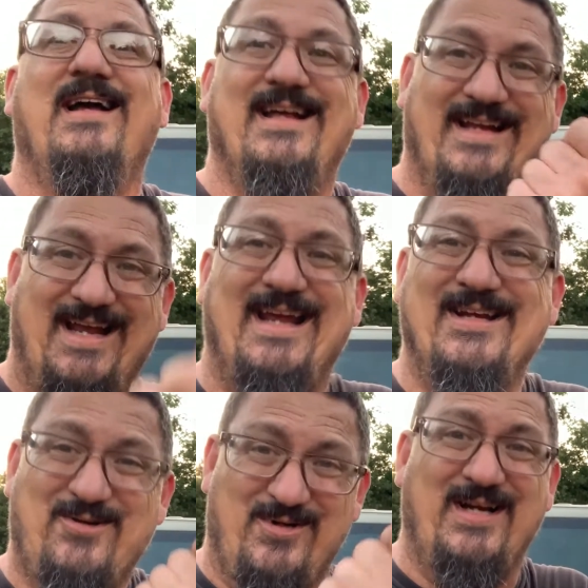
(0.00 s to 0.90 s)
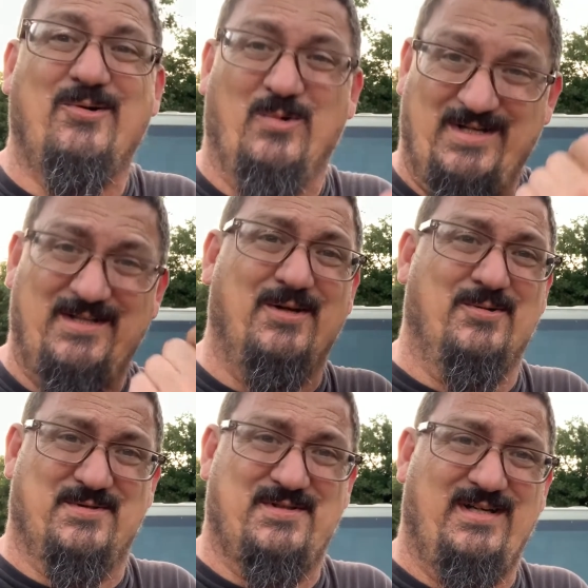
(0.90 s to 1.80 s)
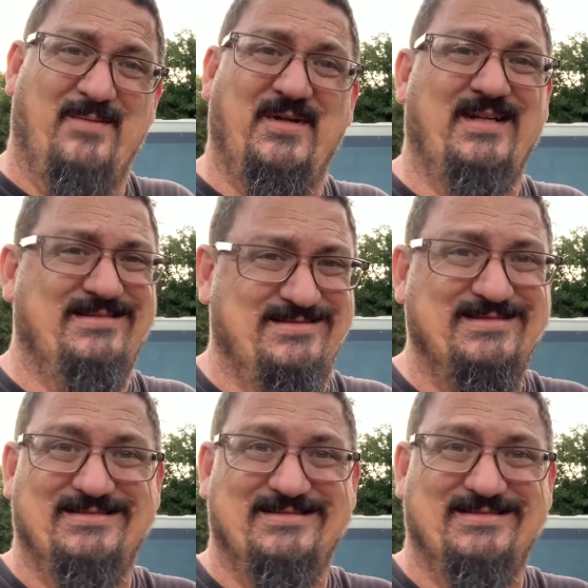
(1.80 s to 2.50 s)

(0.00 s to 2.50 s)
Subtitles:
and hand crank windows. I mean,